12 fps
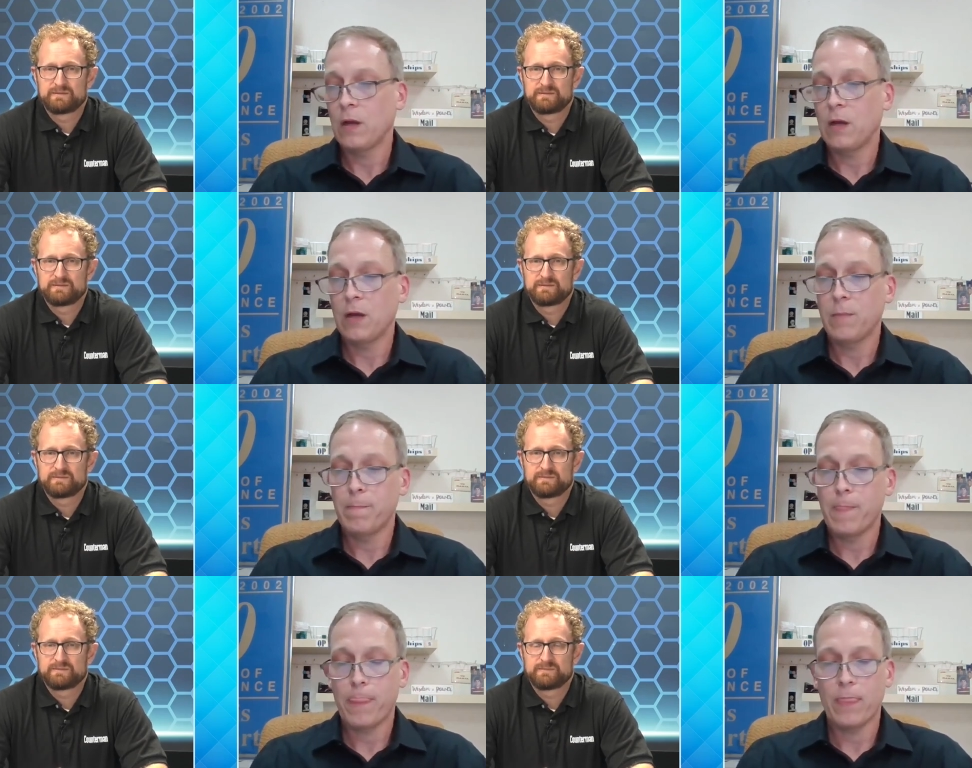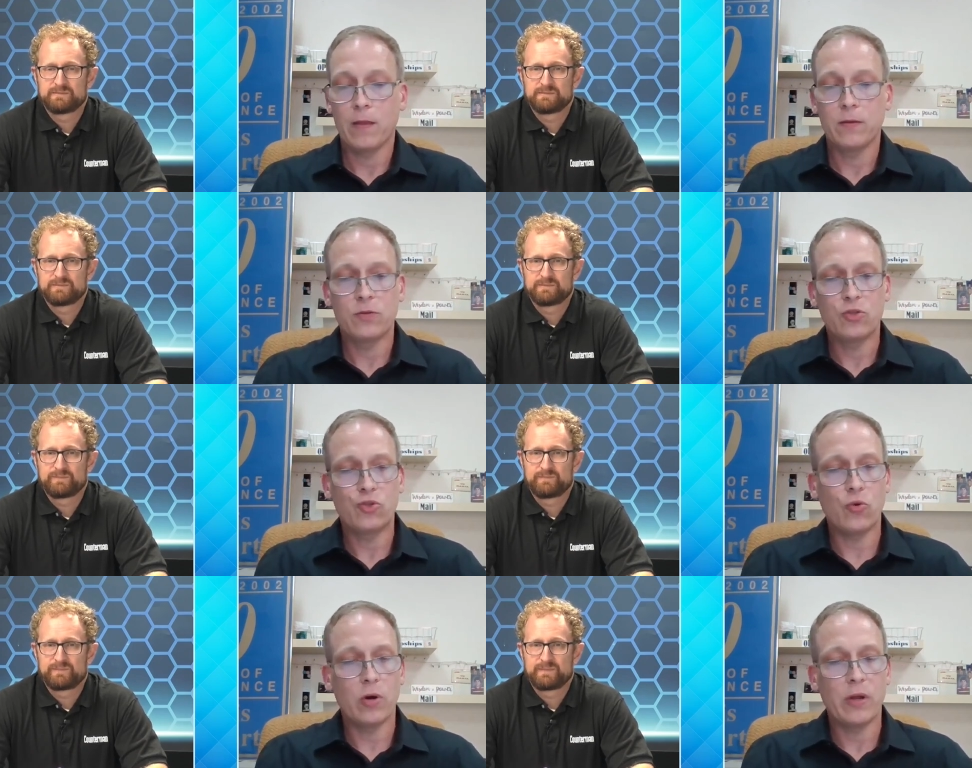Speaker 1: Um,
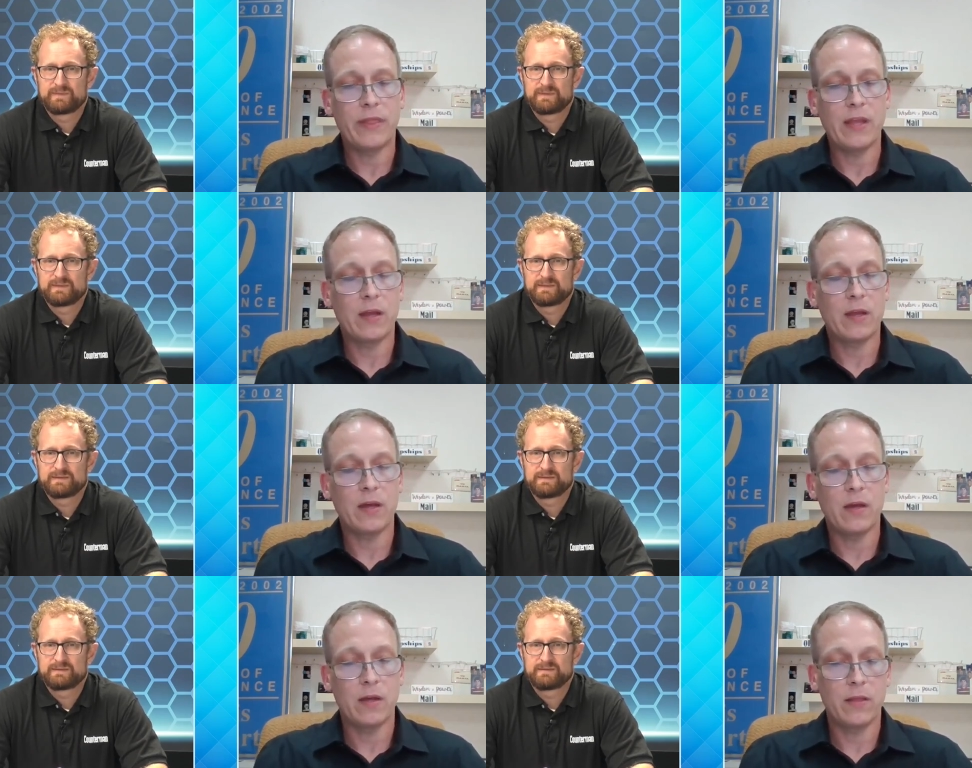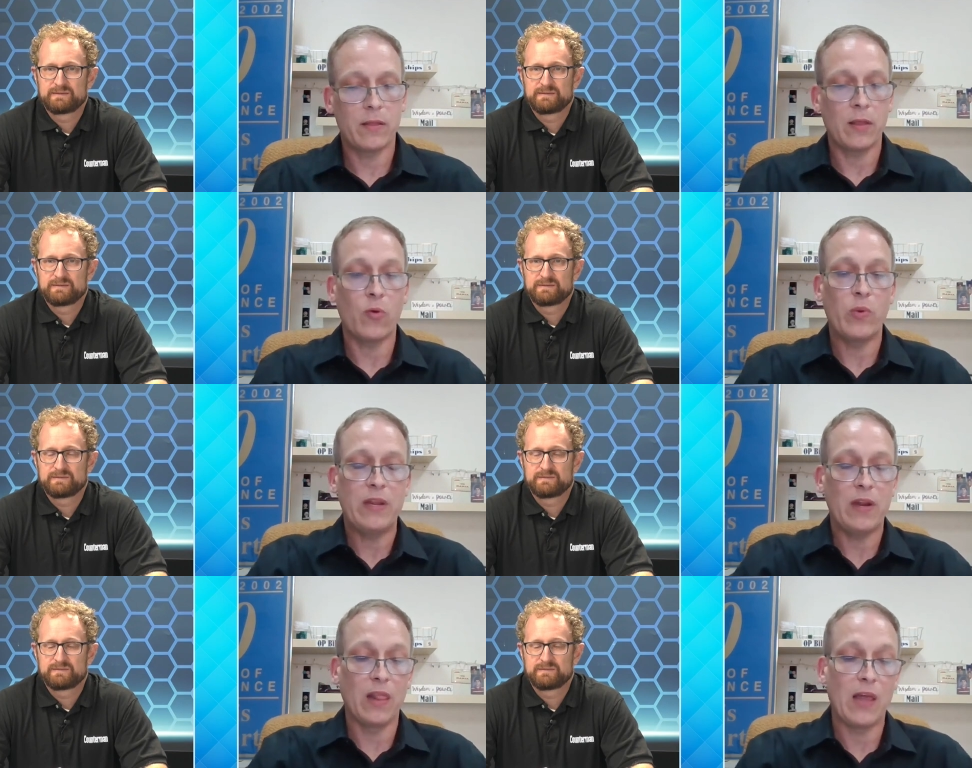sure. I think uh, you know,
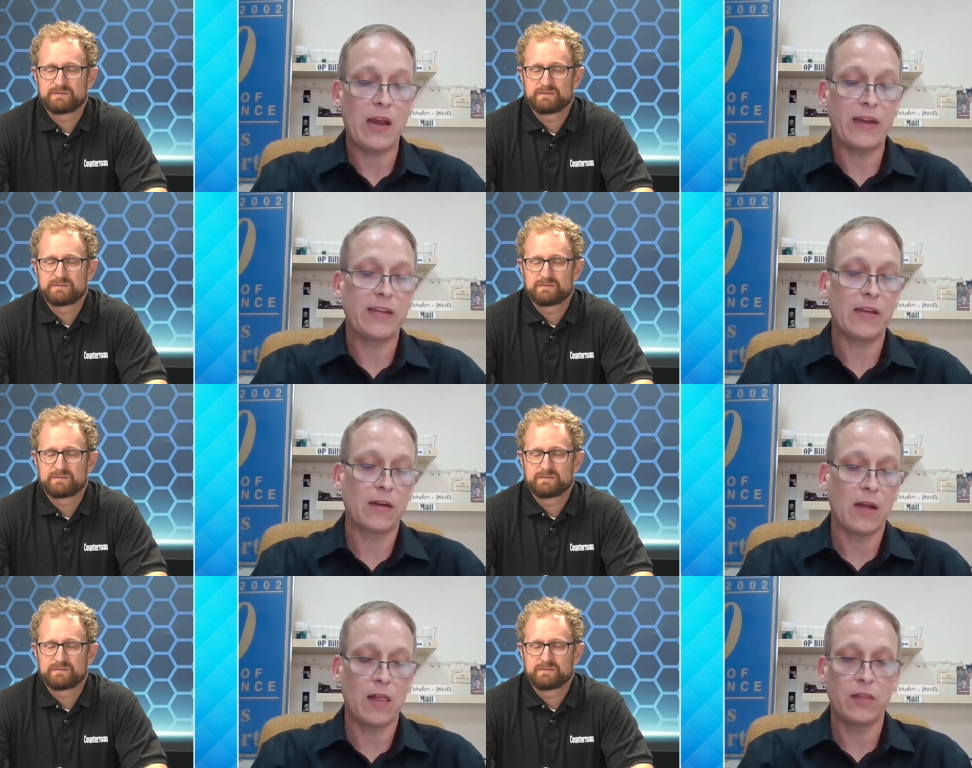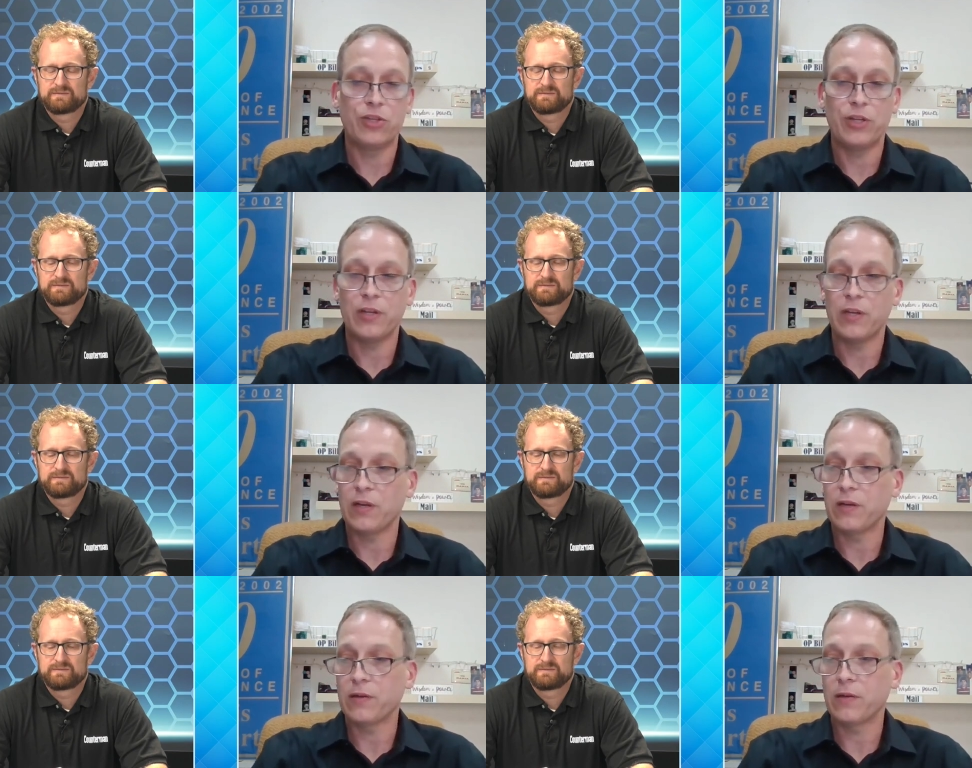we did a lot of technology
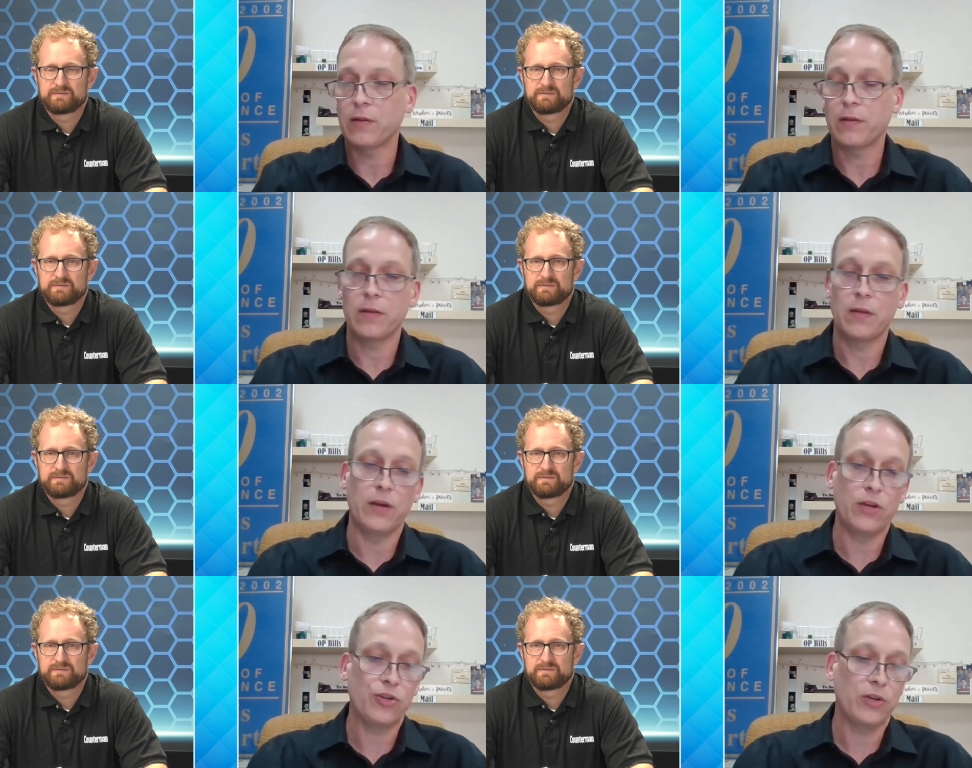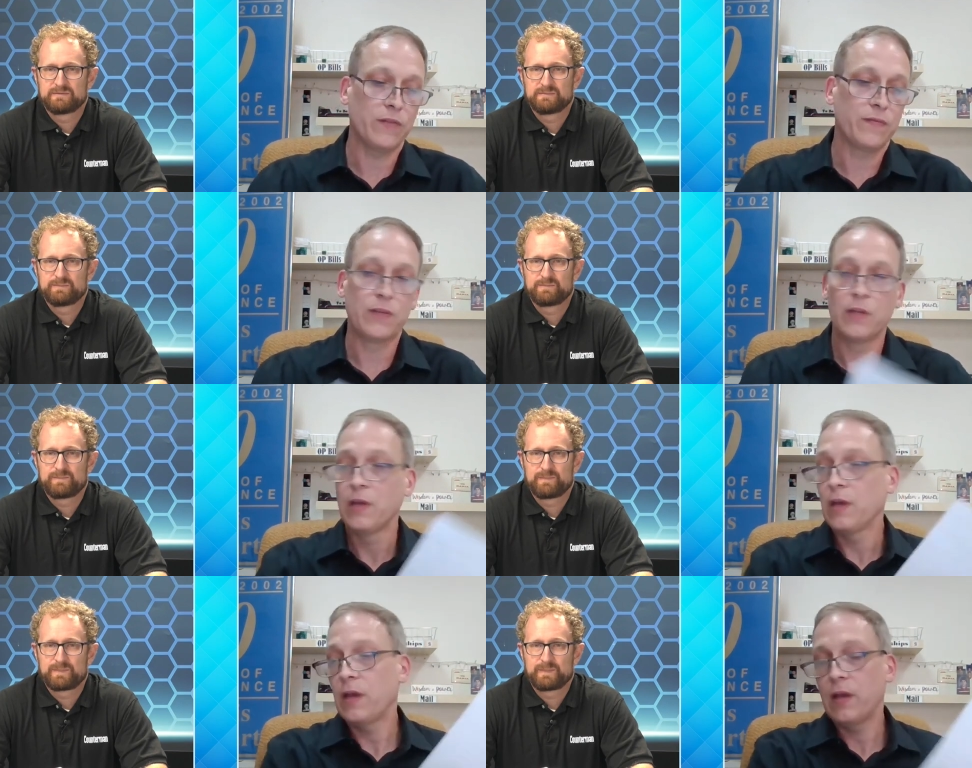uh, initiatives,
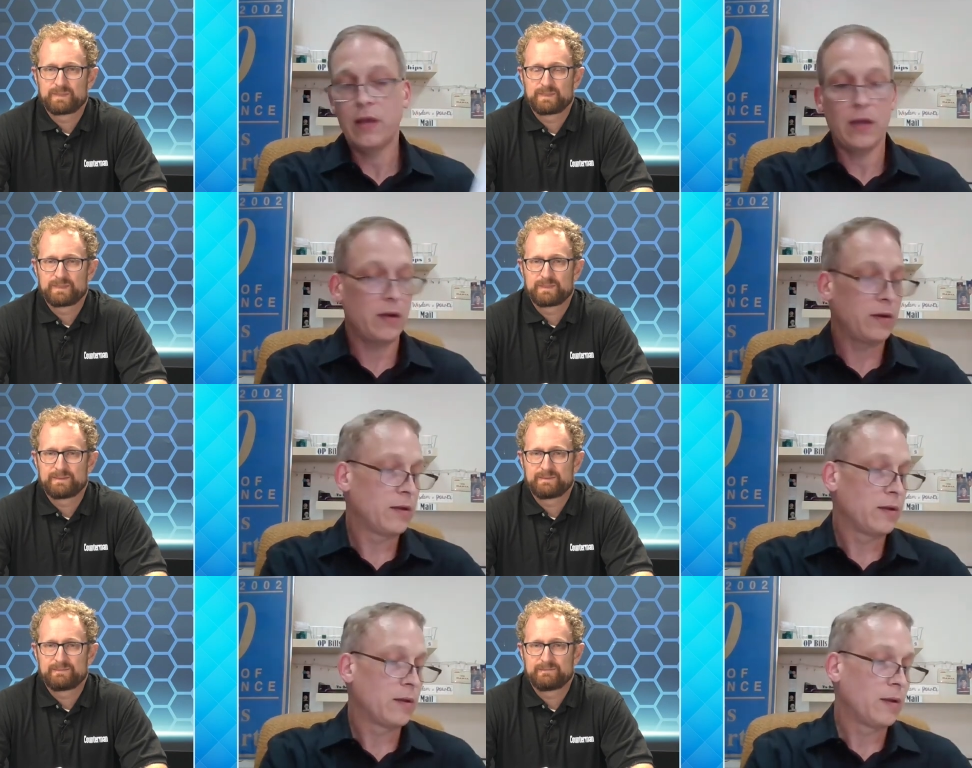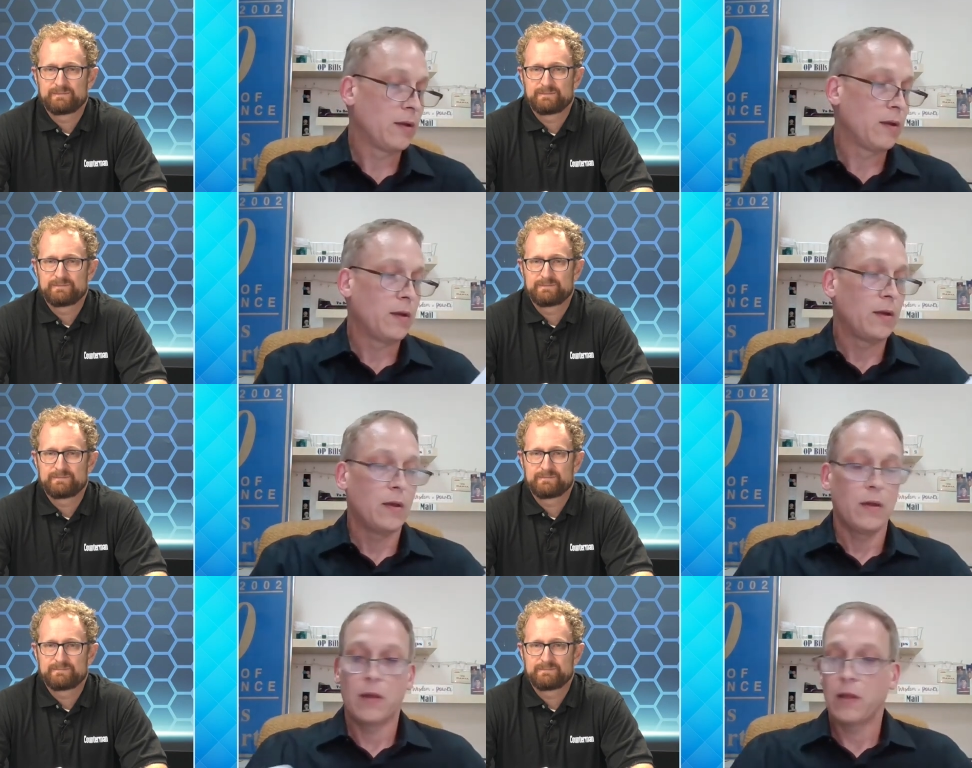and
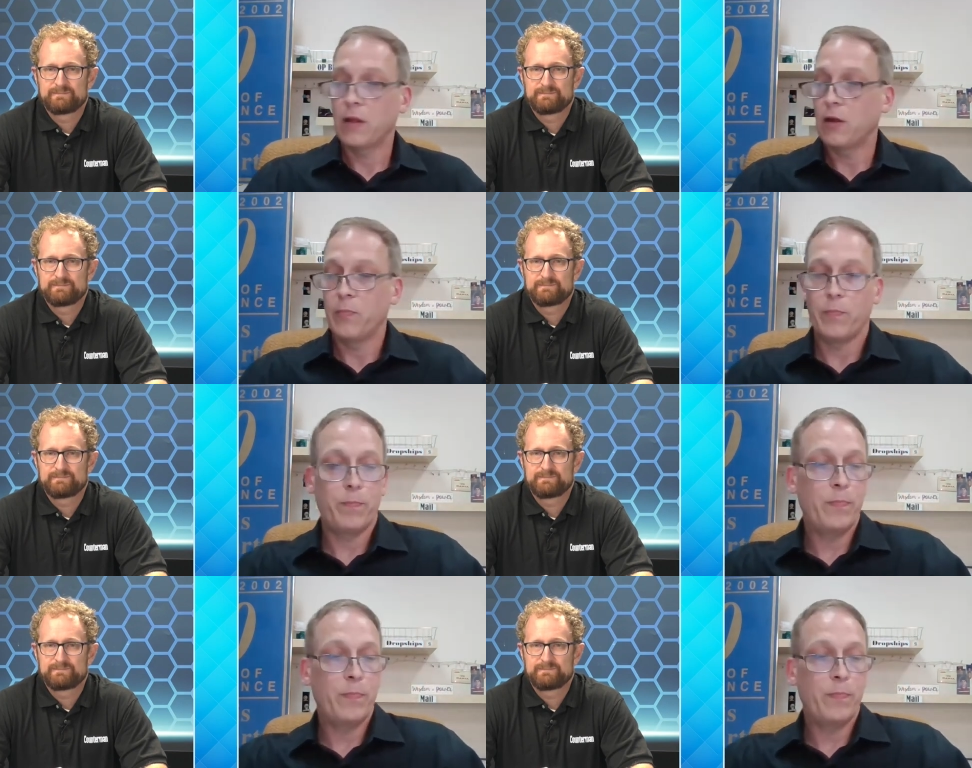you know,